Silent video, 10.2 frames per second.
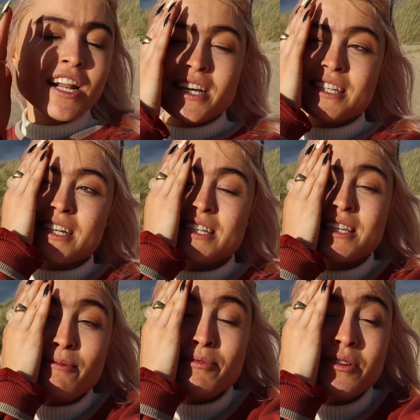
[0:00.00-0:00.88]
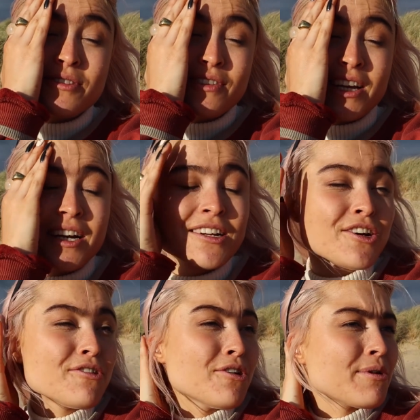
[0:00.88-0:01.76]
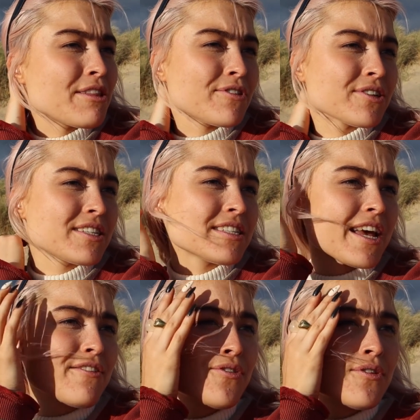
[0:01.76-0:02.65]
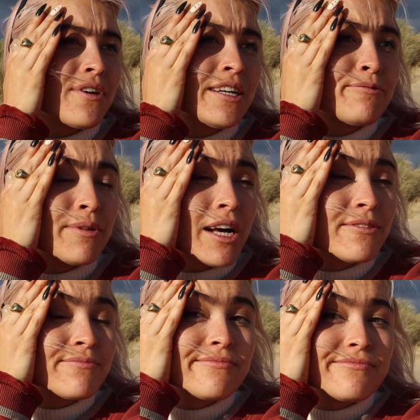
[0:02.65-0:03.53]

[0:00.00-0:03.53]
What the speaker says: like it's gonna set beautifully, and I don't know whether or not to stay for it, but